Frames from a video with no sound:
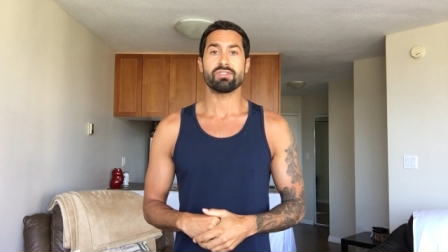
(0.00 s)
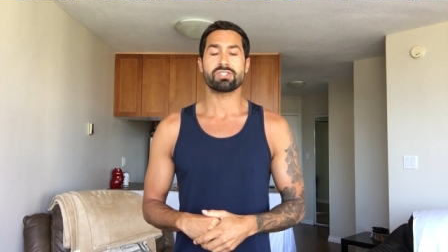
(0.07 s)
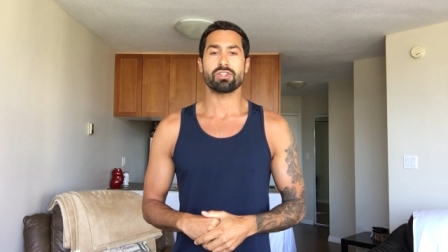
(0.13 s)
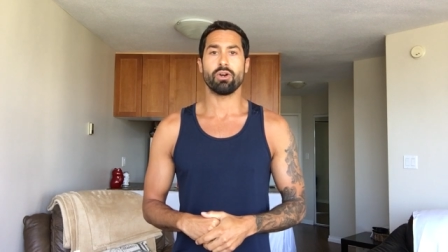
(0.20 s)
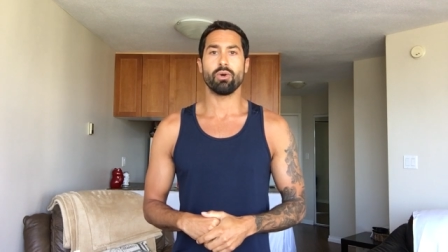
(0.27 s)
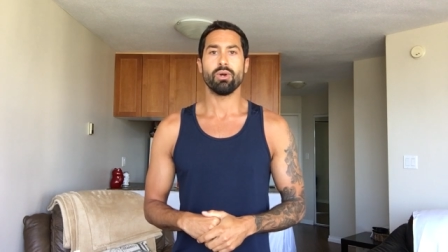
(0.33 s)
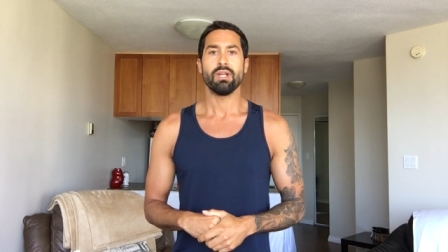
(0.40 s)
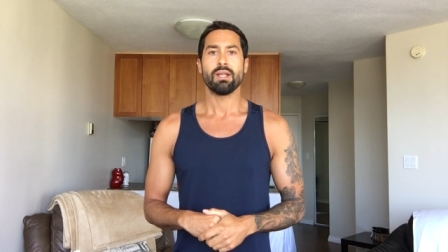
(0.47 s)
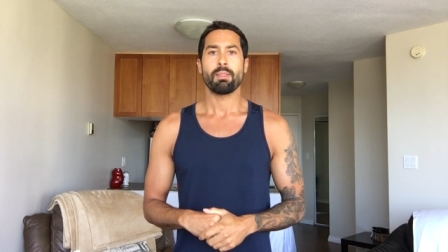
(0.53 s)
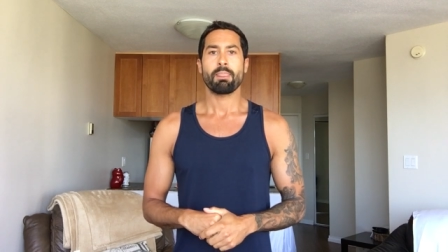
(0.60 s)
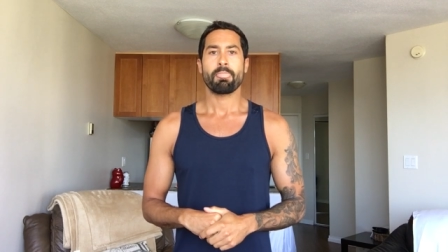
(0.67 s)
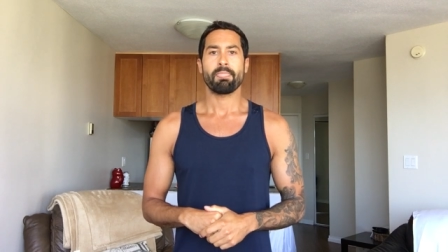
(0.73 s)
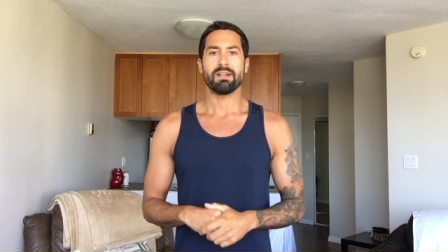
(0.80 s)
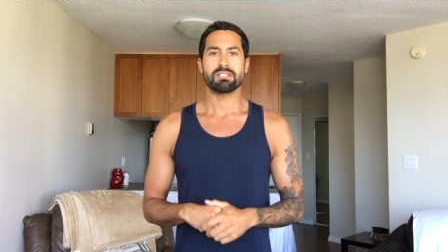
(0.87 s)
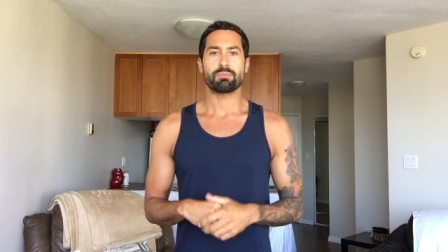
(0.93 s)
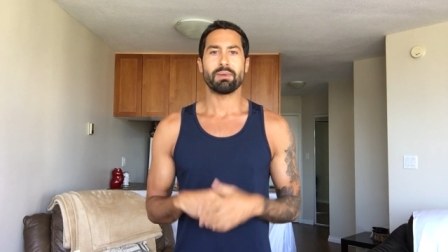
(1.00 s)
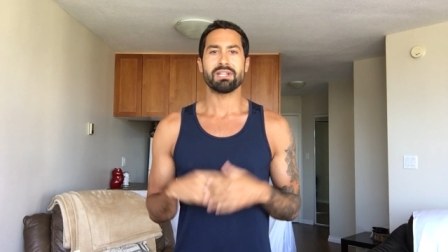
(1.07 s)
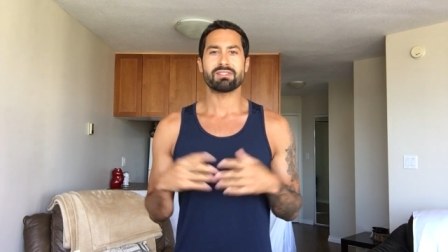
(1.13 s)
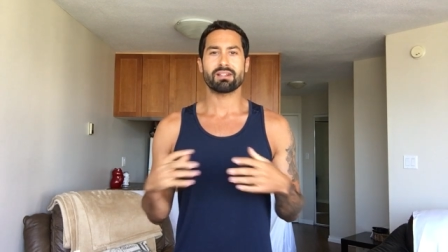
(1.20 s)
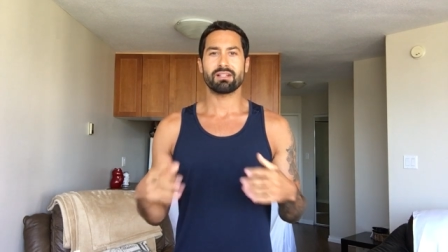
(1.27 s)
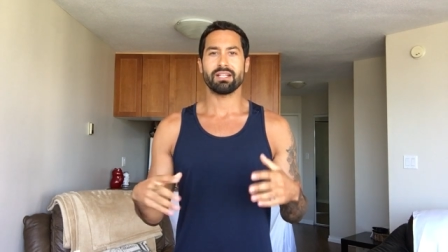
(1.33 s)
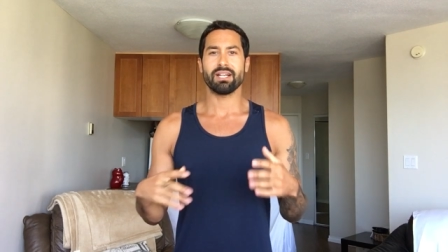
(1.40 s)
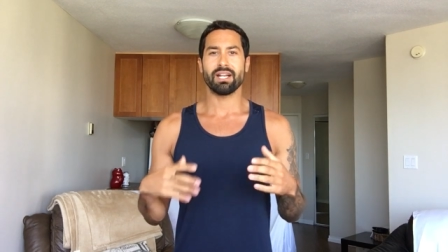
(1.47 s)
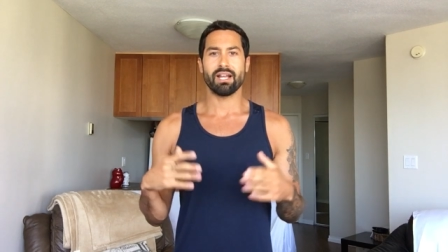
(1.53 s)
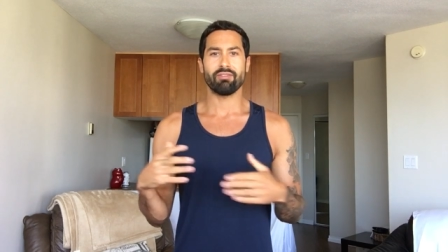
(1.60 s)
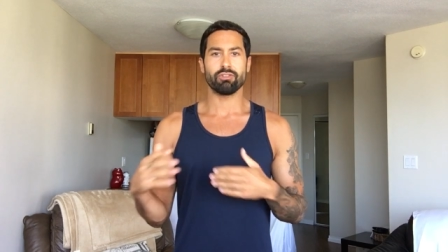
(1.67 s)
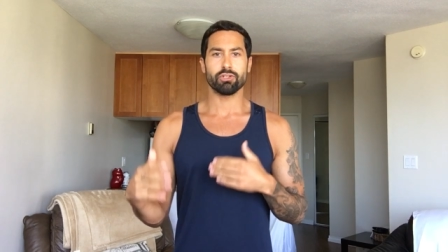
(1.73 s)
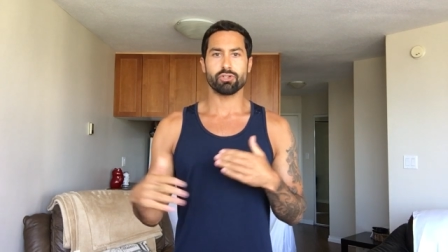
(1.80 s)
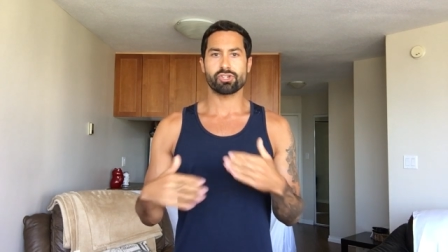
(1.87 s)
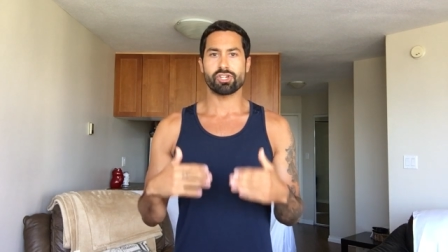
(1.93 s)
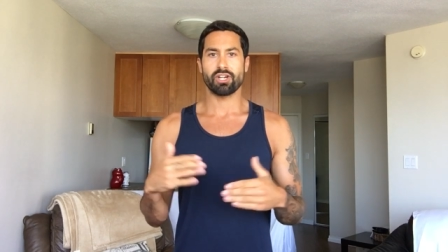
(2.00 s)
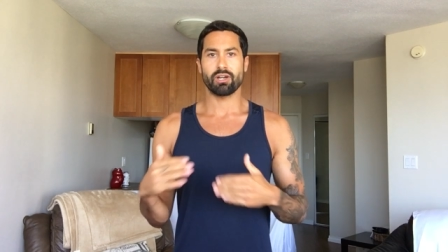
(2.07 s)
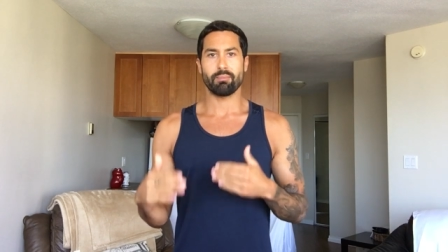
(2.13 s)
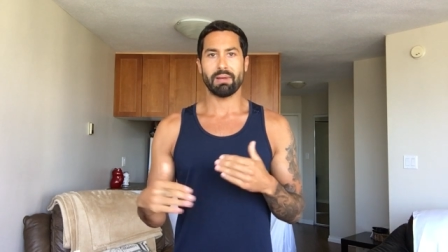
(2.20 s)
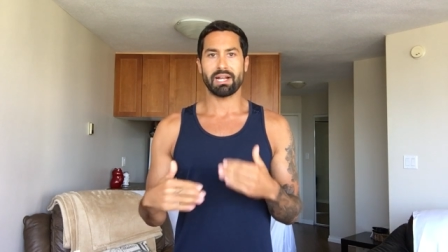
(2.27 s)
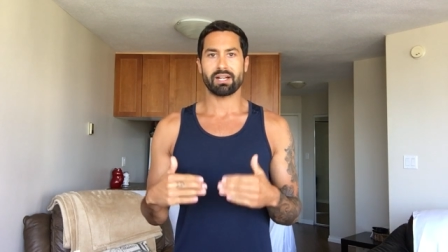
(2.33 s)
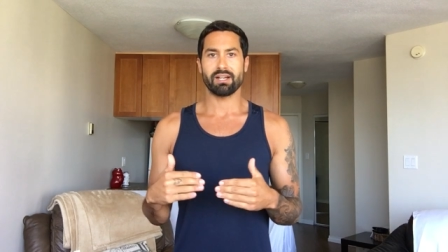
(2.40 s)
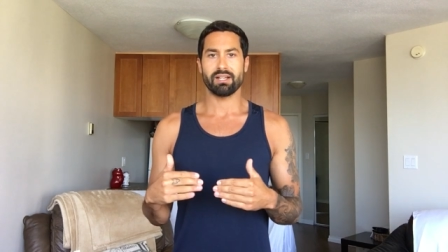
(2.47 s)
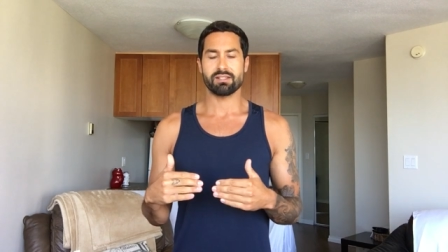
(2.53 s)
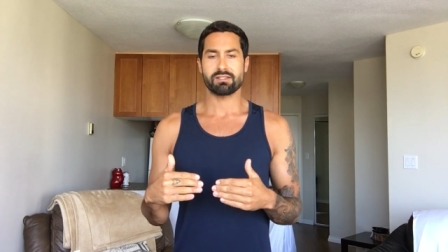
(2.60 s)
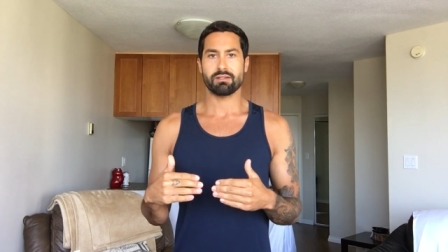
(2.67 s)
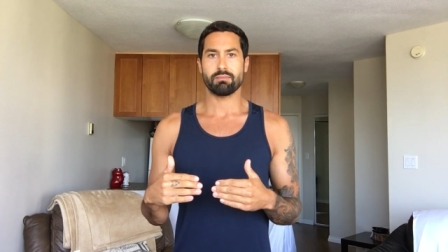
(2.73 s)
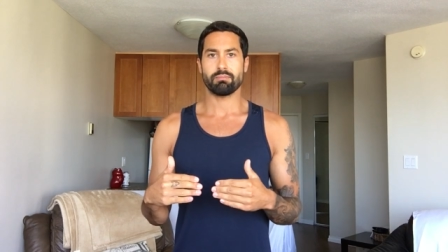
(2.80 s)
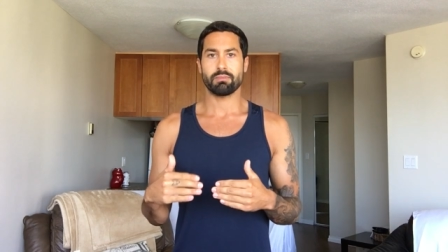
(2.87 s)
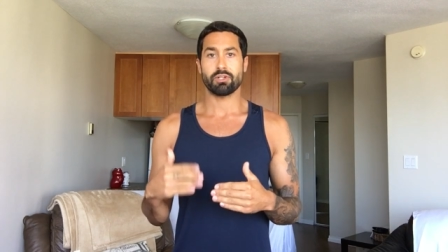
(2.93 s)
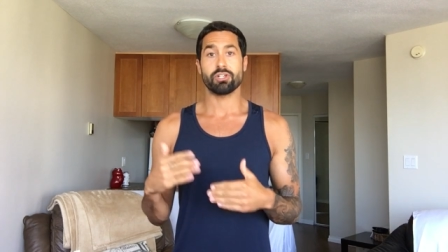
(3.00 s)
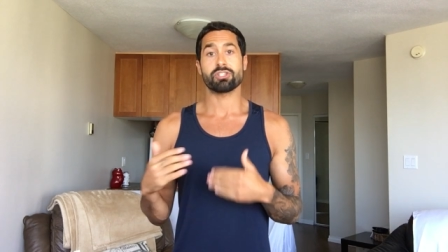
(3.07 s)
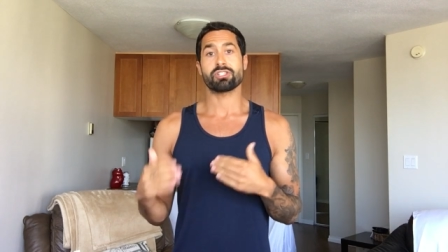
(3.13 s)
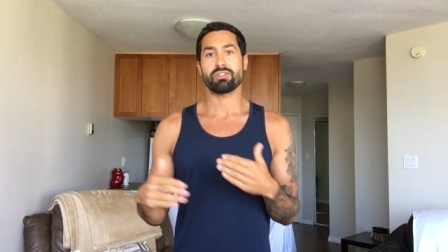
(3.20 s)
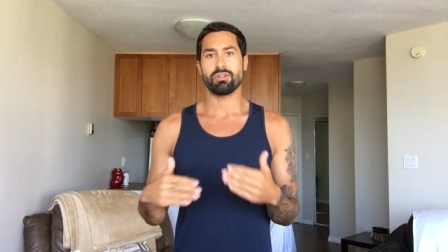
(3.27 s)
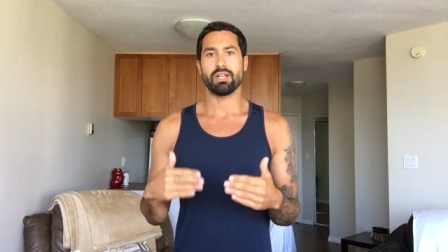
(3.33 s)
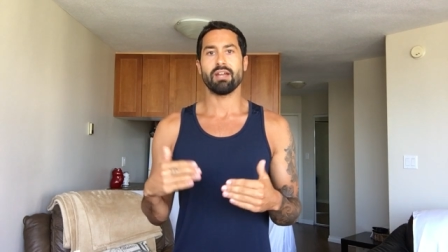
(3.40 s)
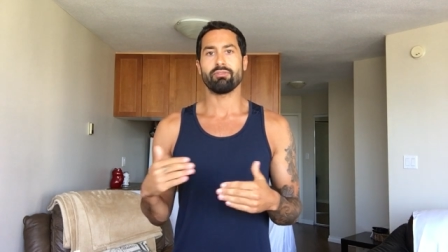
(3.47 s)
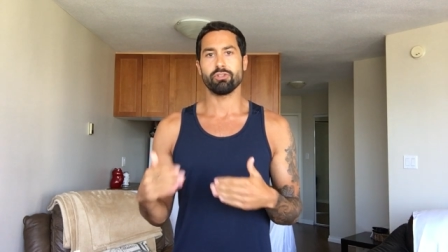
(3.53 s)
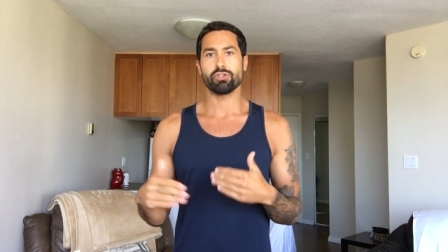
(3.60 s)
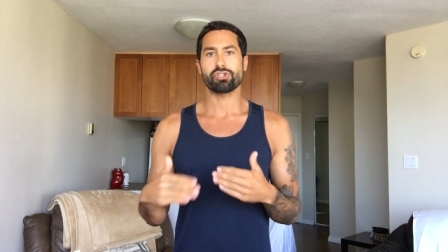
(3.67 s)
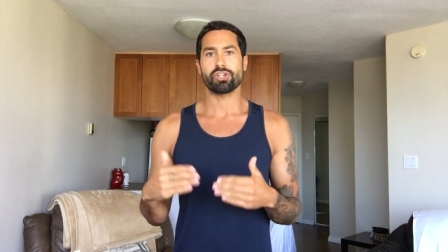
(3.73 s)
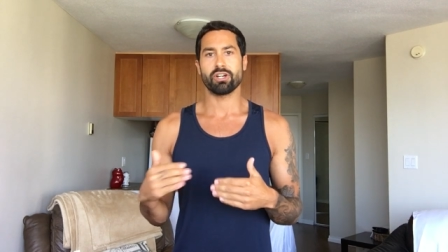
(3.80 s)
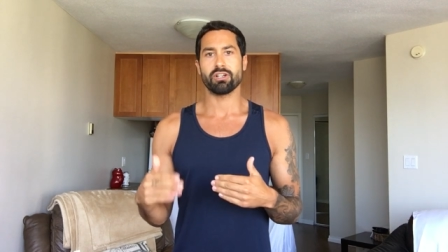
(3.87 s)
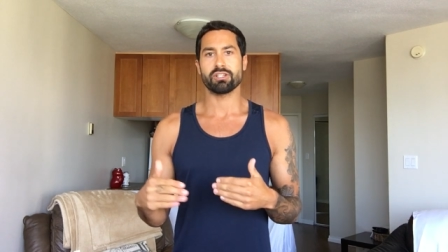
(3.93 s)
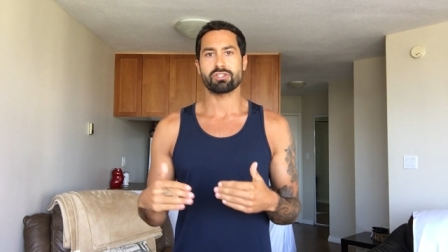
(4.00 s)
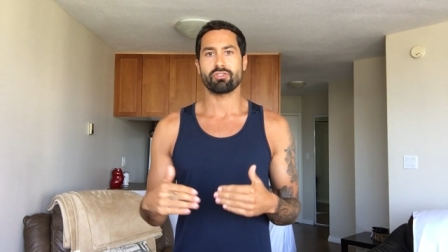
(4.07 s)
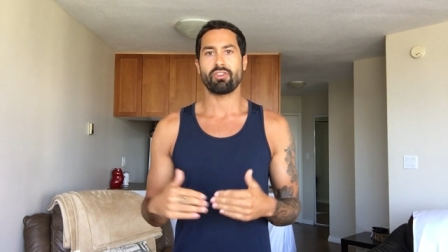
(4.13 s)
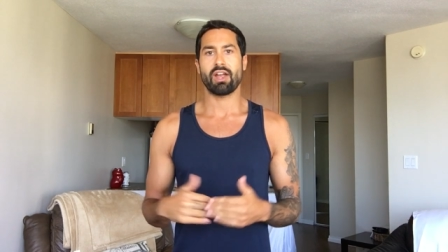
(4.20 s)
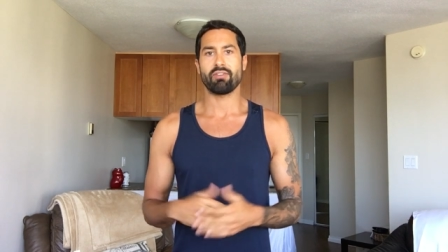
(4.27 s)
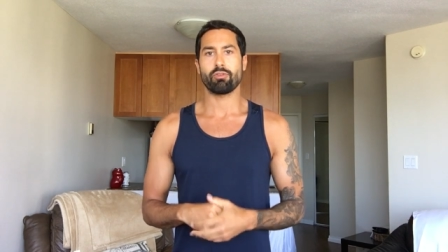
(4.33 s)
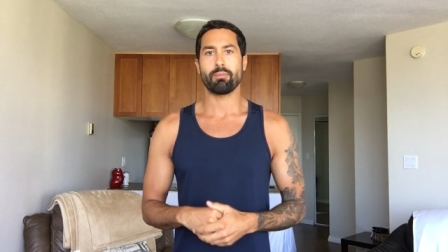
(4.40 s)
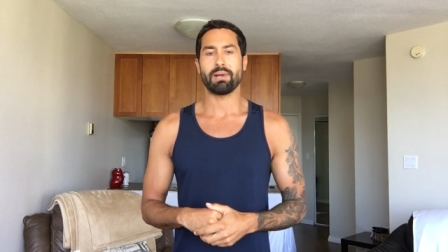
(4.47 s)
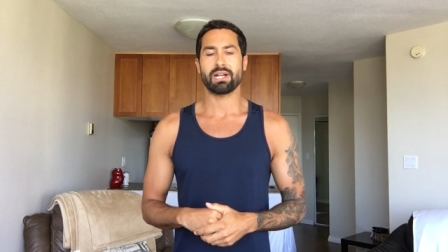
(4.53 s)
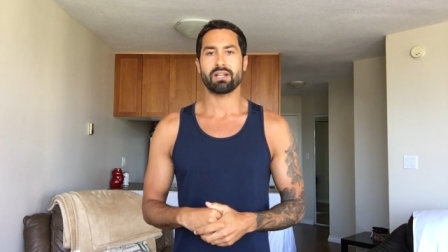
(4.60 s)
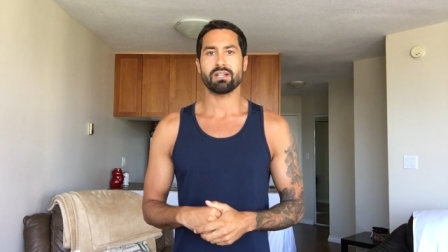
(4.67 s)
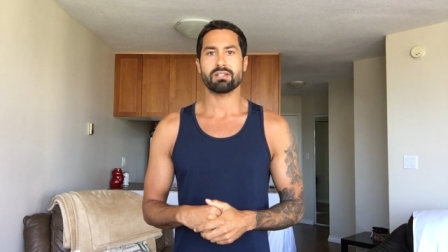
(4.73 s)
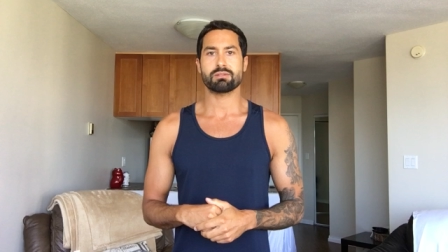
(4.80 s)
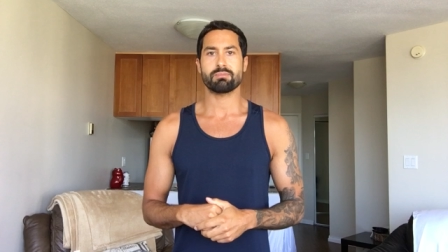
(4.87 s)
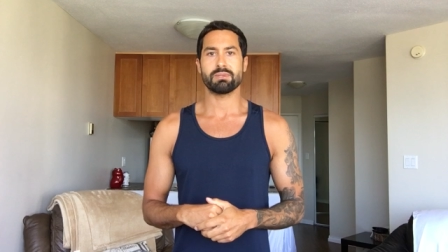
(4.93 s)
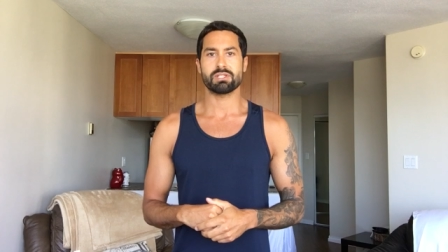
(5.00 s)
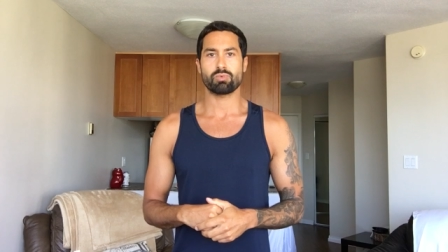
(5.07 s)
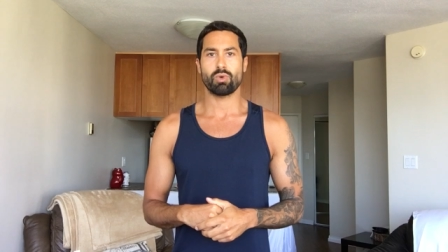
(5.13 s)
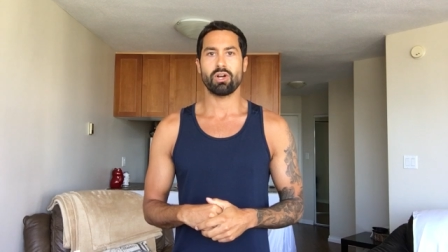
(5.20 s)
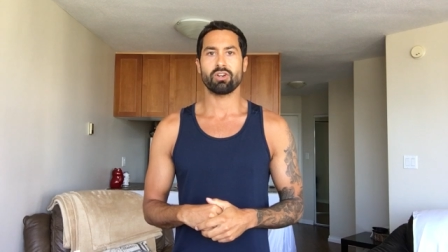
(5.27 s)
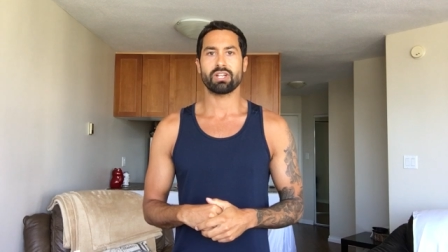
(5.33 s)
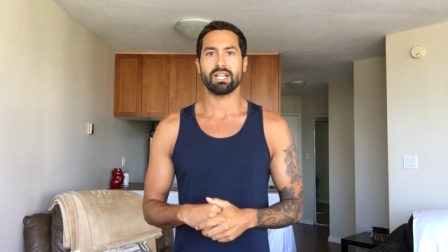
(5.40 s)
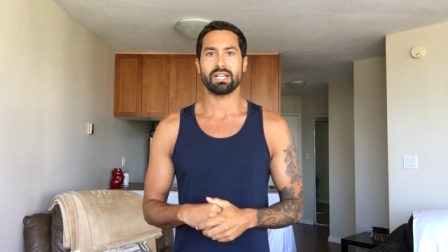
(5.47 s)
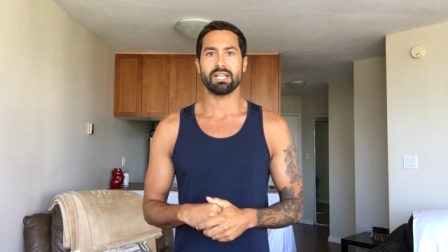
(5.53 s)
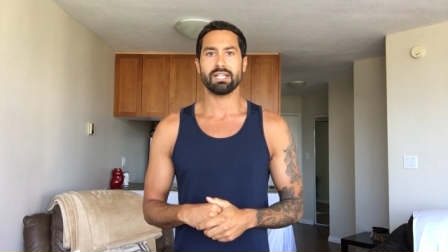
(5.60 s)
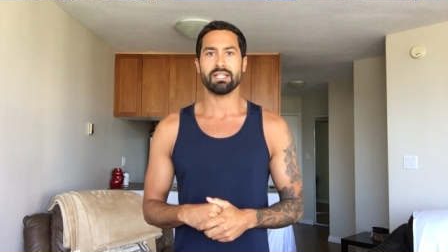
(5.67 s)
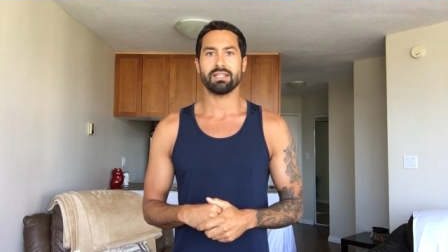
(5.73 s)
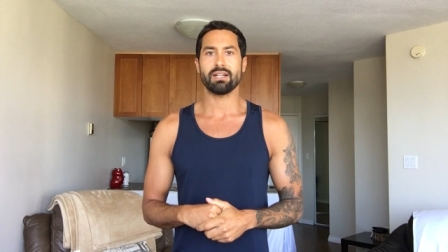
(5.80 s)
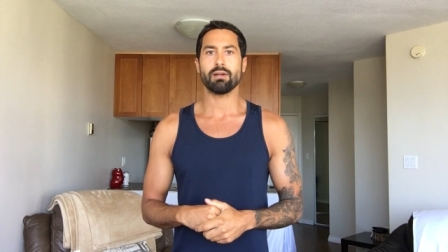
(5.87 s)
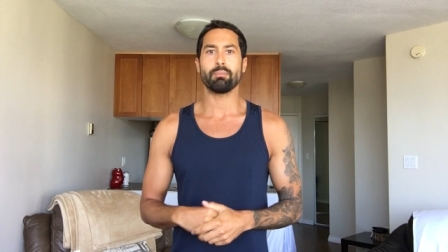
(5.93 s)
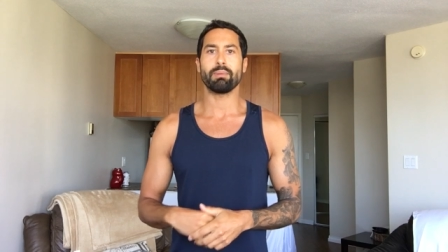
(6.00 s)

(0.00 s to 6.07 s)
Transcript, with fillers: So it's basically an evolutionary mechanism or su evolutionary survival mechanism as well kicking in there.